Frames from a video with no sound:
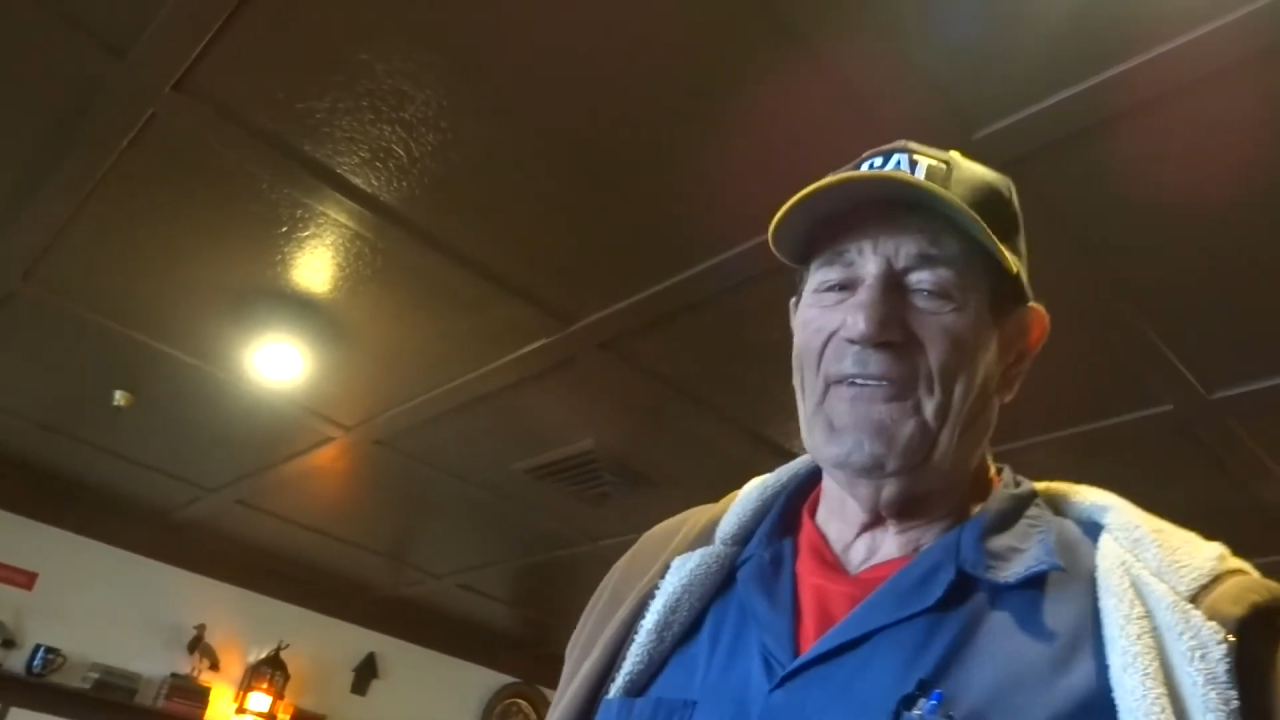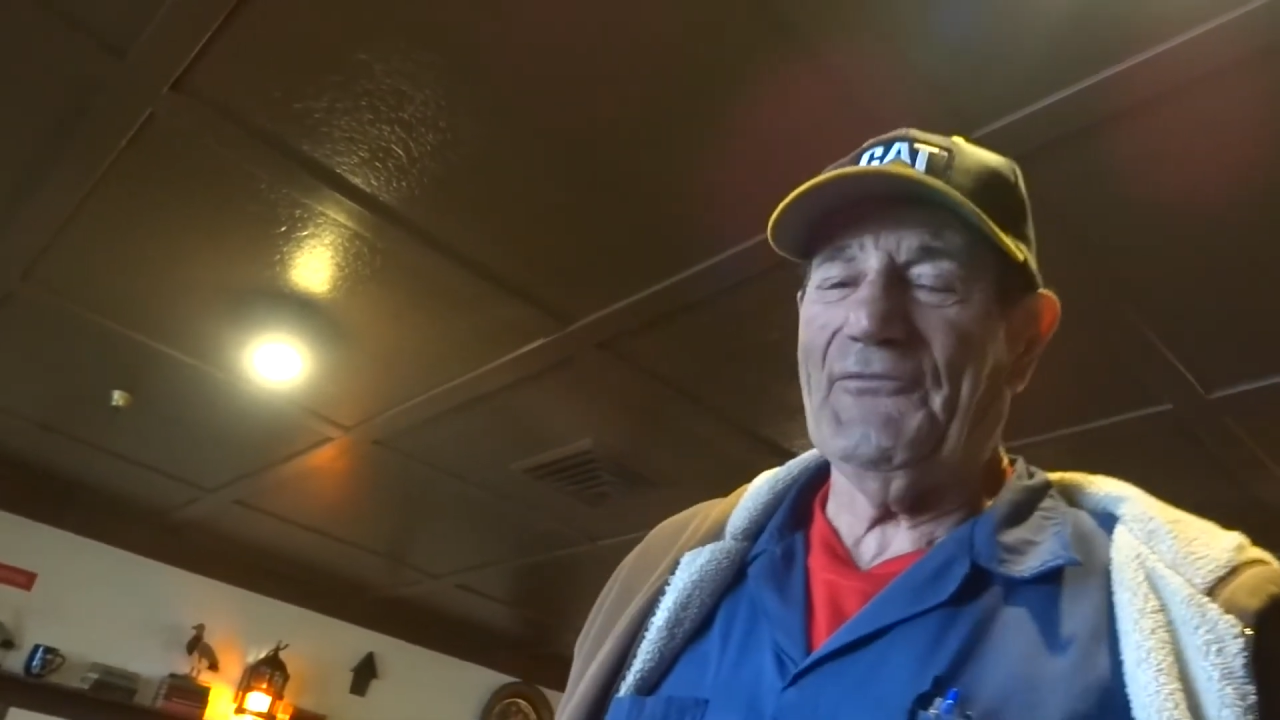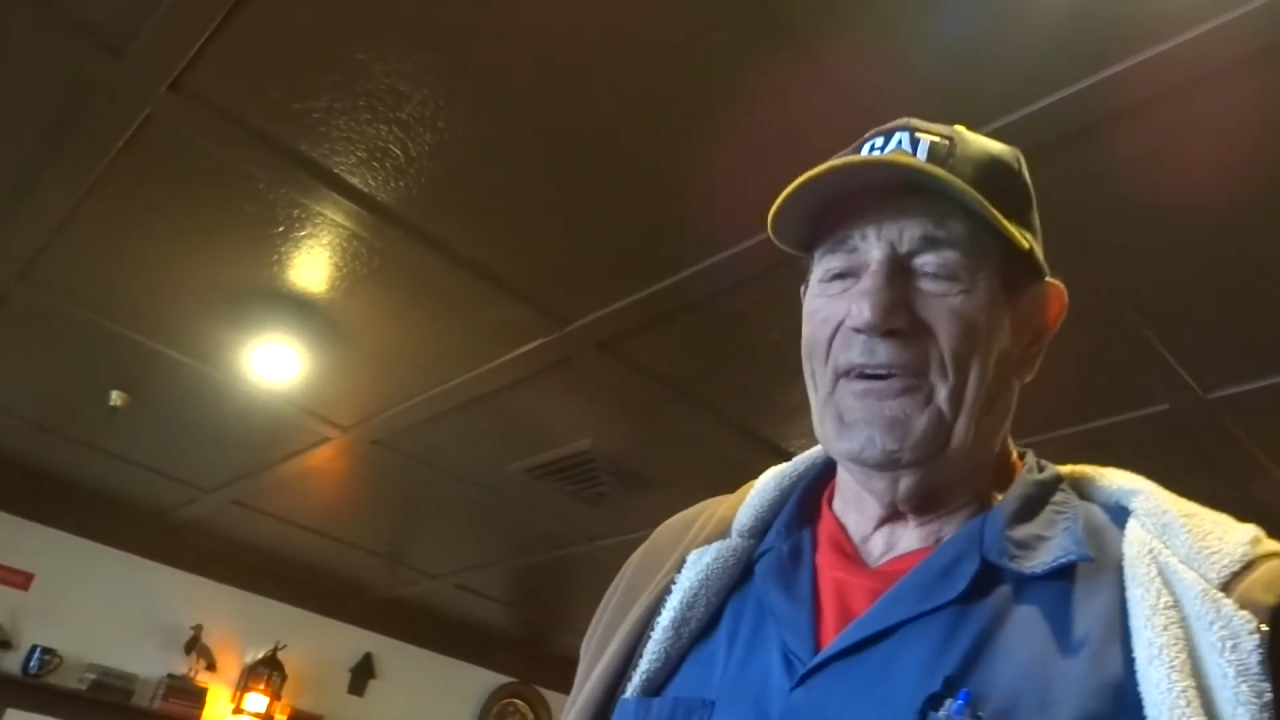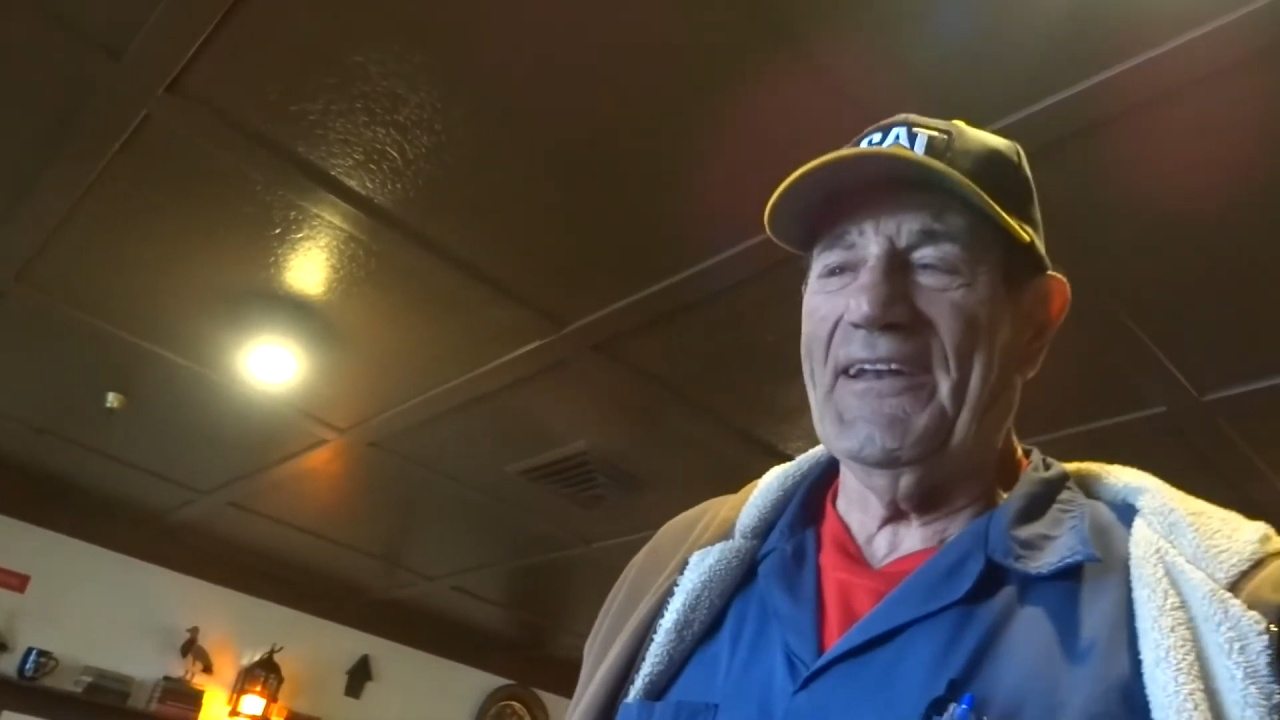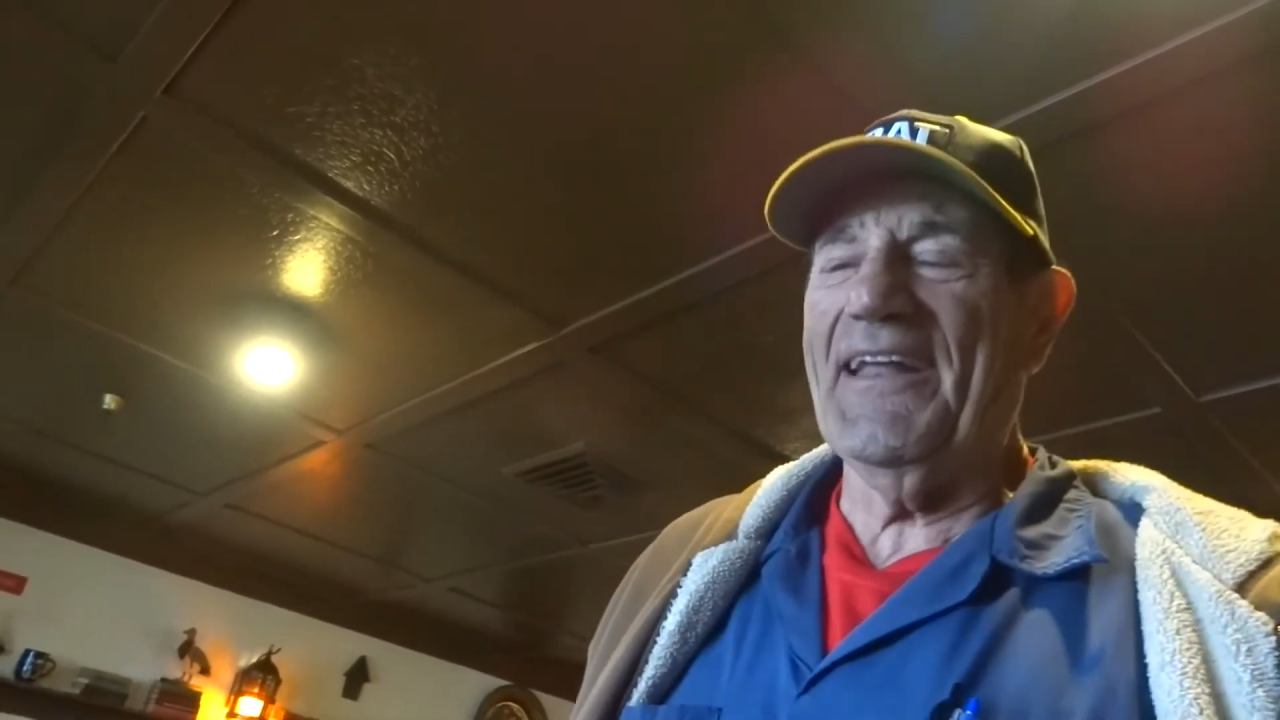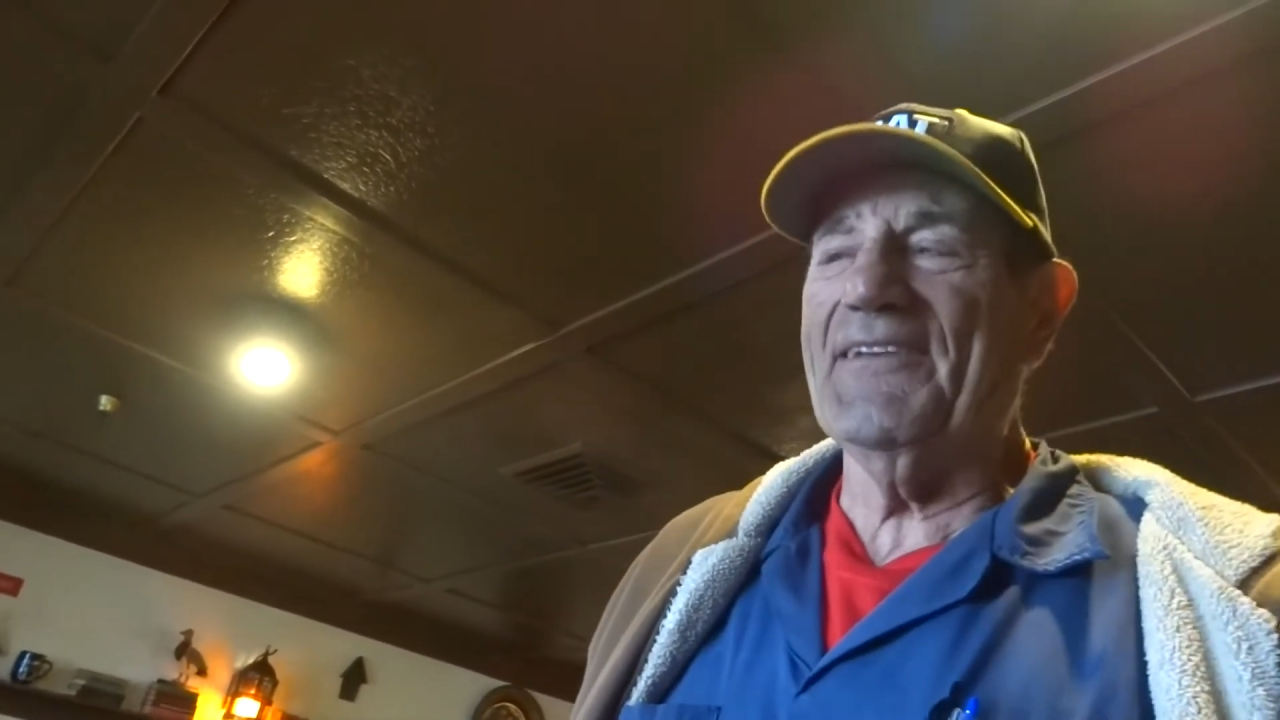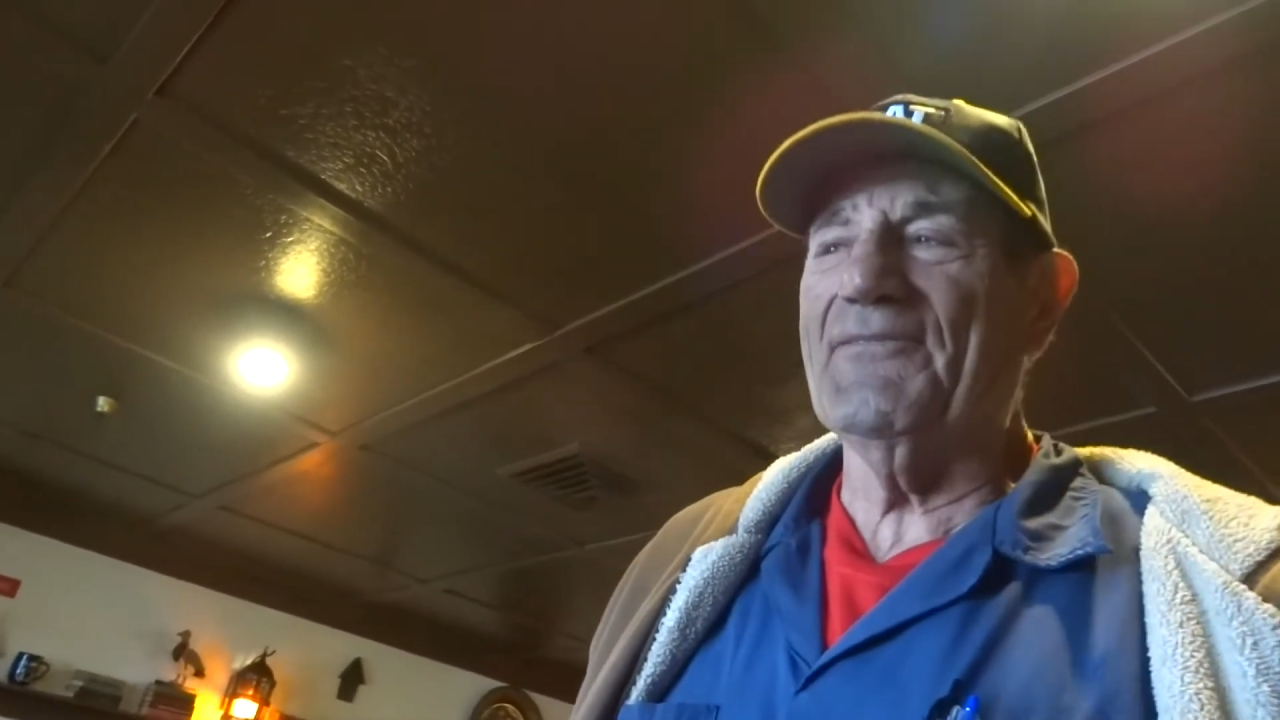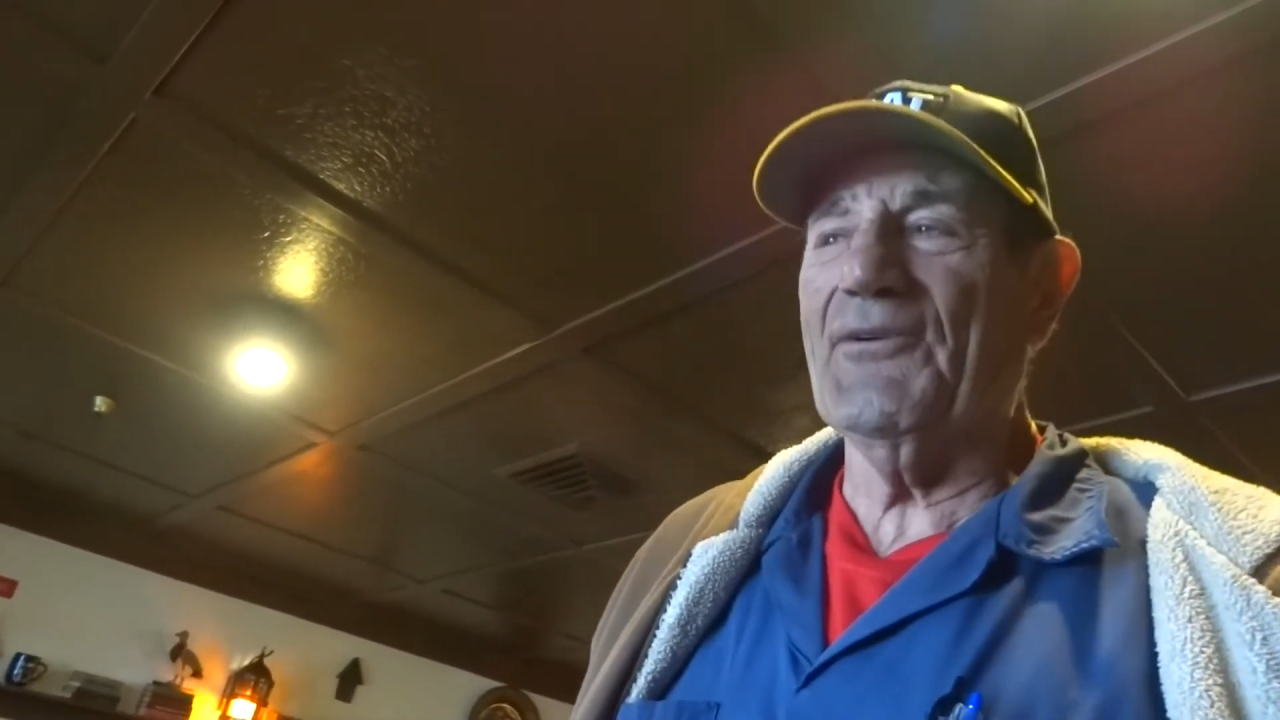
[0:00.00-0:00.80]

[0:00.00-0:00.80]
of fun. And